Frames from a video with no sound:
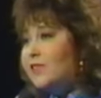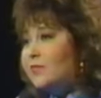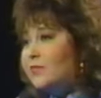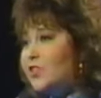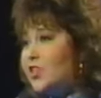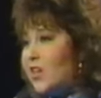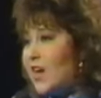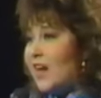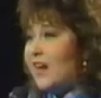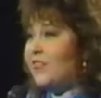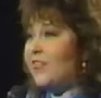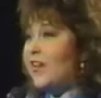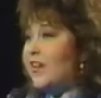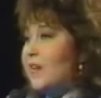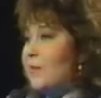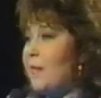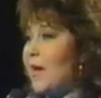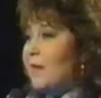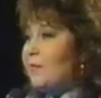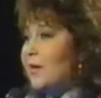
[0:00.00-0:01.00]
you got anything
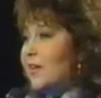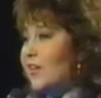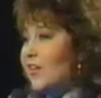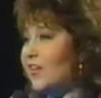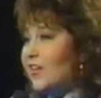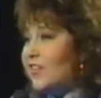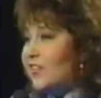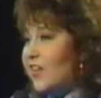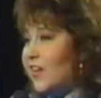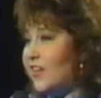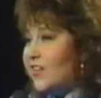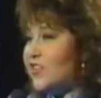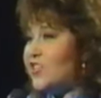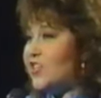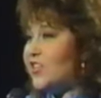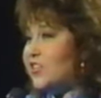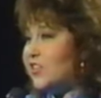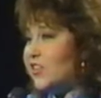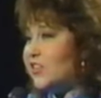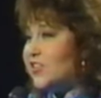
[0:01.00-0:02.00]
to make me look thinner?
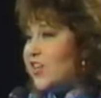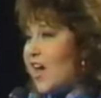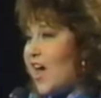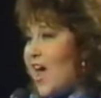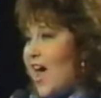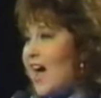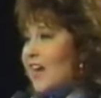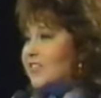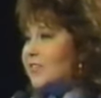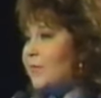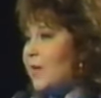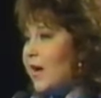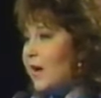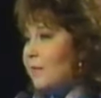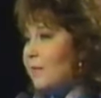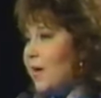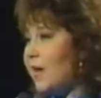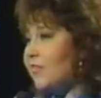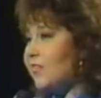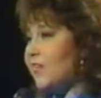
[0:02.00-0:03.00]
She says, yeah, how's about a
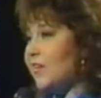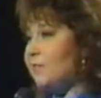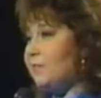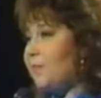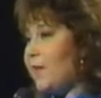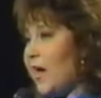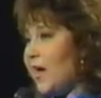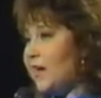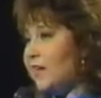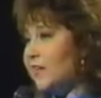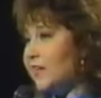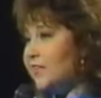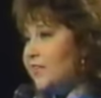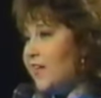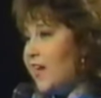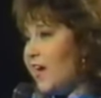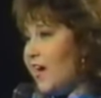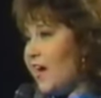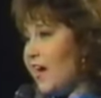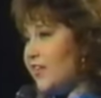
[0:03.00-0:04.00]
month in
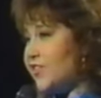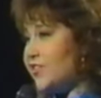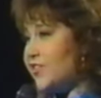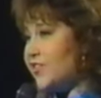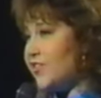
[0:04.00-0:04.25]
Bangladesh?